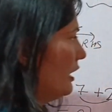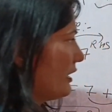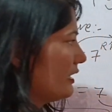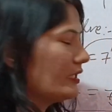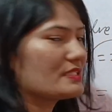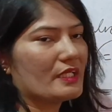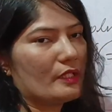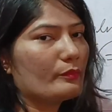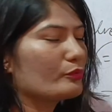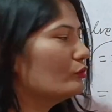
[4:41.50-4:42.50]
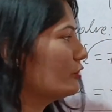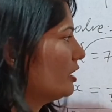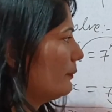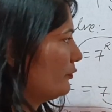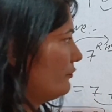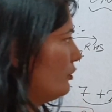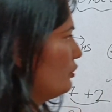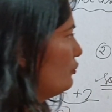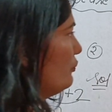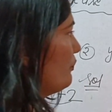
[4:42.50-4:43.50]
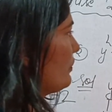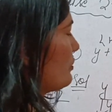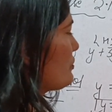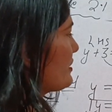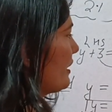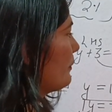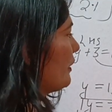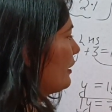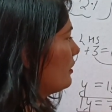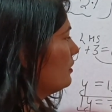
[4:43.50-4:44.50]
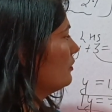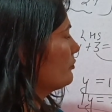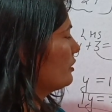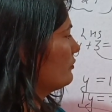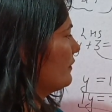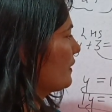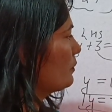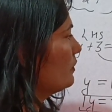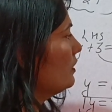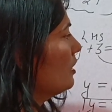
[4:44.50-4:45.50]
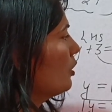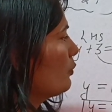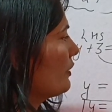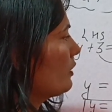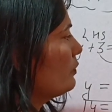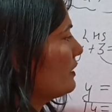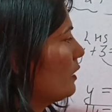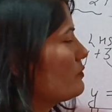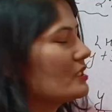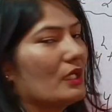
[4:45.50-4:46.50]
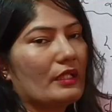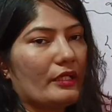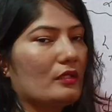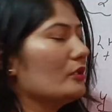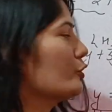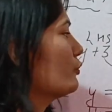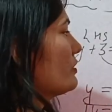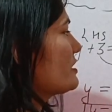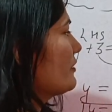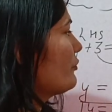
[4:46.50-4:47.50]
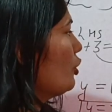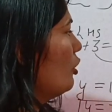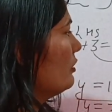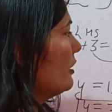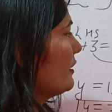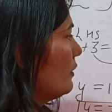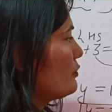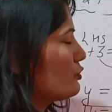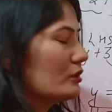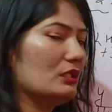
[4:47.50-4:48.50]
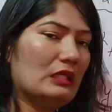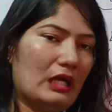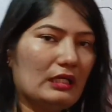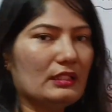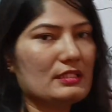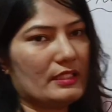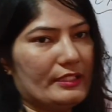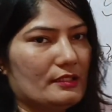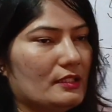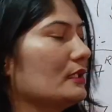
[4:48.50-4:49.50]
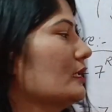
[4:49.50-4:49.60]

Again the same rule you have to follow. So same here with the variable, whatever terms are there, you will shift all the terms to the other side.